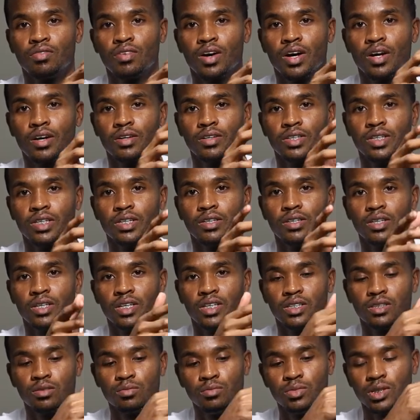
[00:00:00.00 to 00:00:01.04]
Qualifier
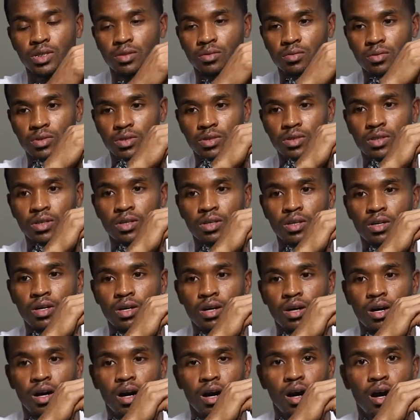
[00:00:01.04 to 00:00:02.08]
DLX MIPS.
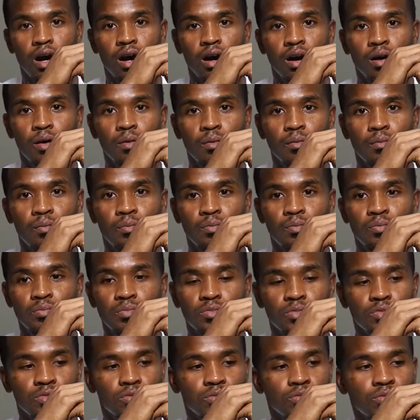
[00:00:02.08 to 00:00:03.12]
Um,
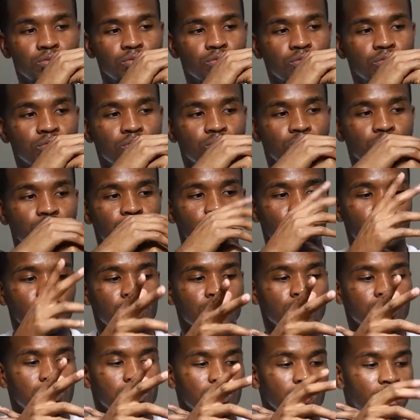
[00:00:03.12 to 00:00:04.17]

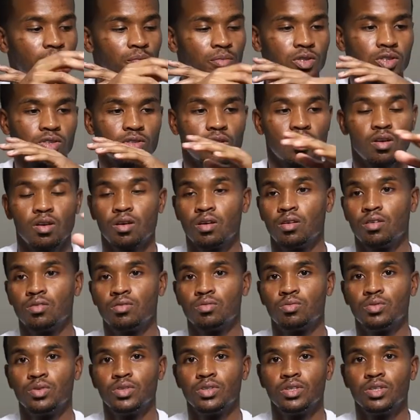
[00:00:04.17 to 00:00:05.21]
first, I'm gonna start
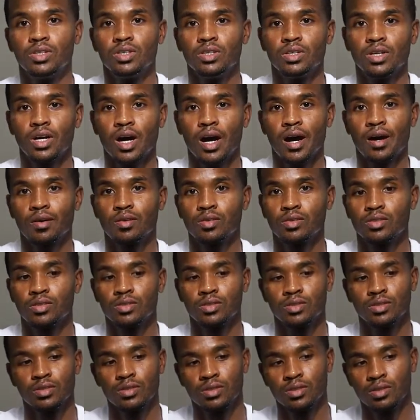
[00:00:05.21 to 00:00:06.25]
off with the outer
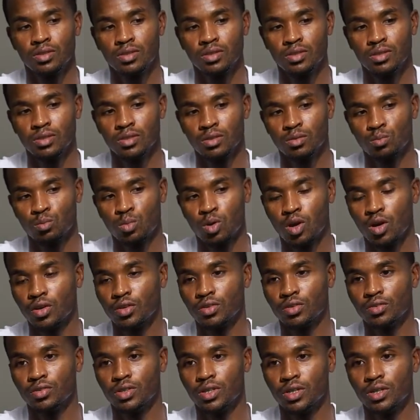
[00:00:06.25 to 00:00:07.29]
part
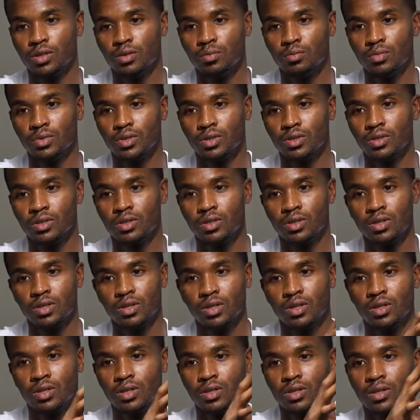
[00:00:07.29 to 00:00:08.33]
of the helmet.
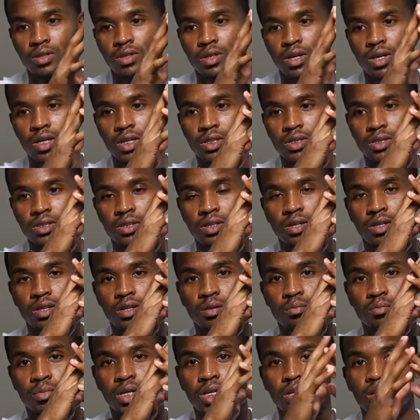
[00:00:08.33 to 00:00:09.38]
Um, it's
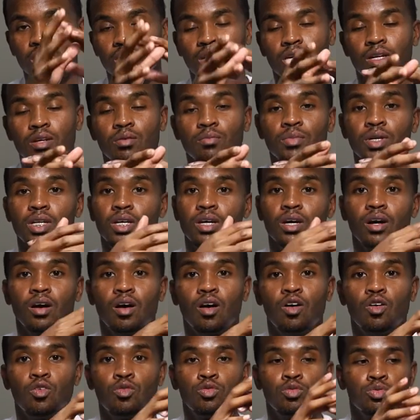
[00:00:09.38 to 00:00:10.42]
a intermediate
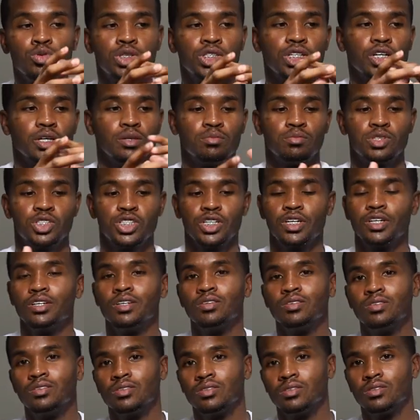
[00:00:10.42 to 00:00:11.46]
oval shaped
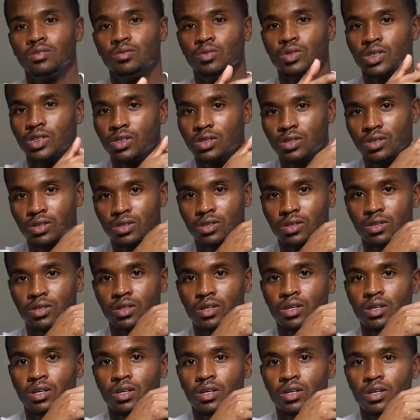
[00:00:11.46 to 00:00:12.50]
shell, which is
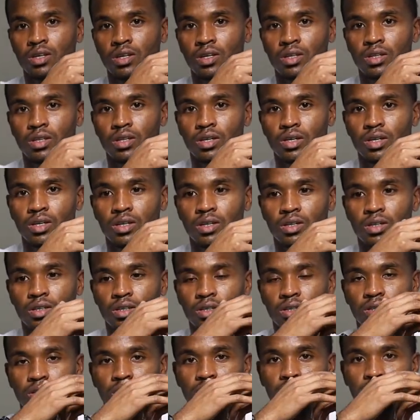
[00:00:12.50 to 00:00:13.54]

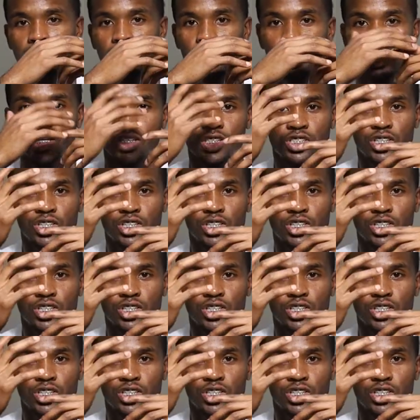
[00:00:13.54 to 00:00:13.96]
the head